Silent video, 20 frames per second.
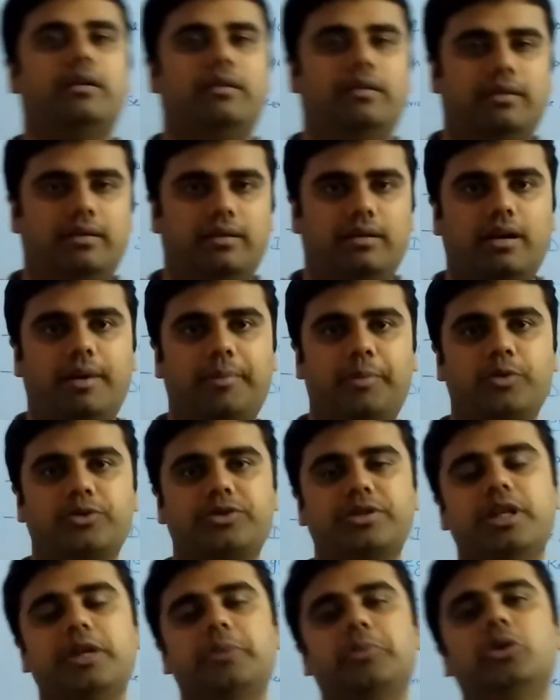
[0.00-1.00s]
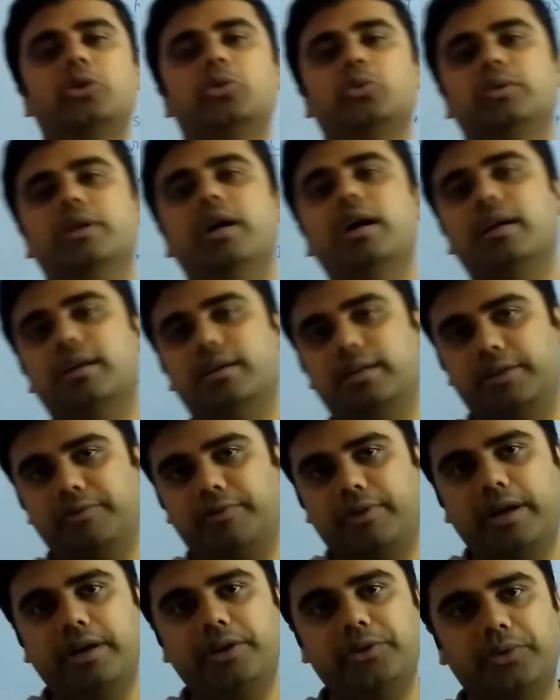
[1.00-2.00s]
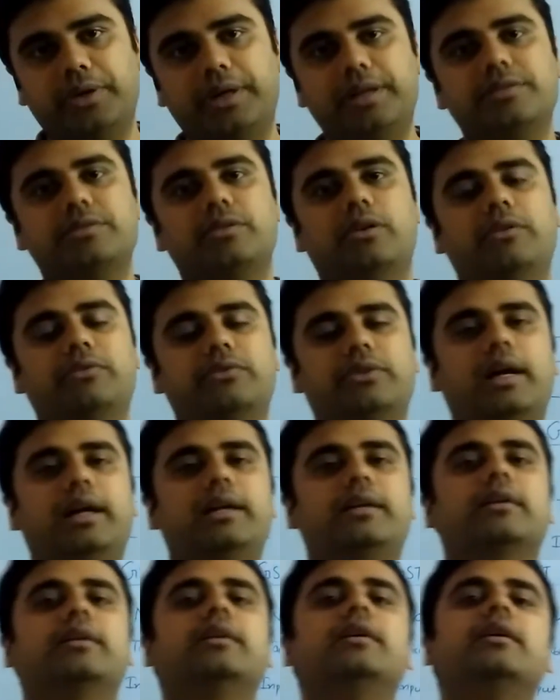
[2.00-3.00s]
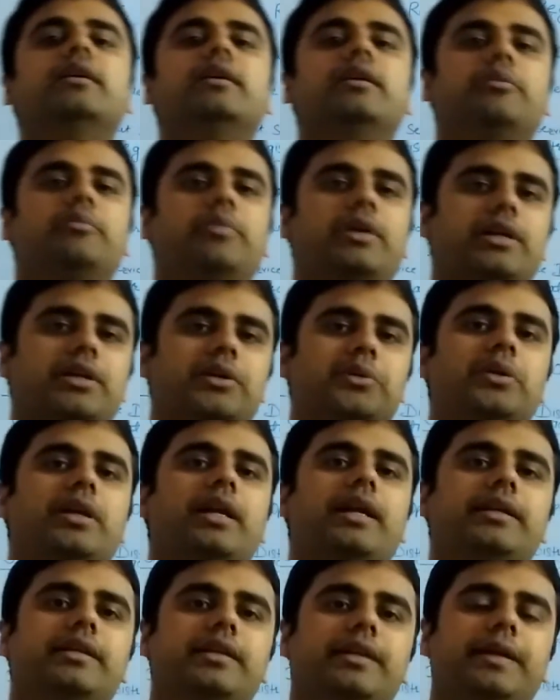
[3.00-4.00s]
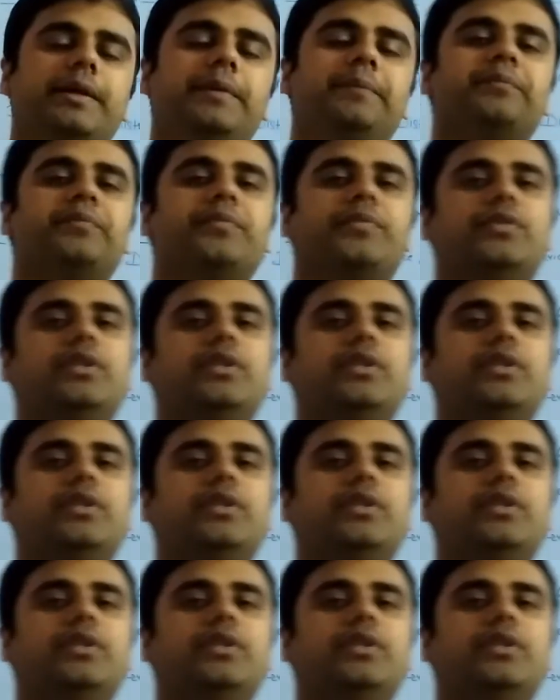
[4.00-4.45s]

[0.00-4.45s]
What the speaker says: apportionable to the different units of that particular entity.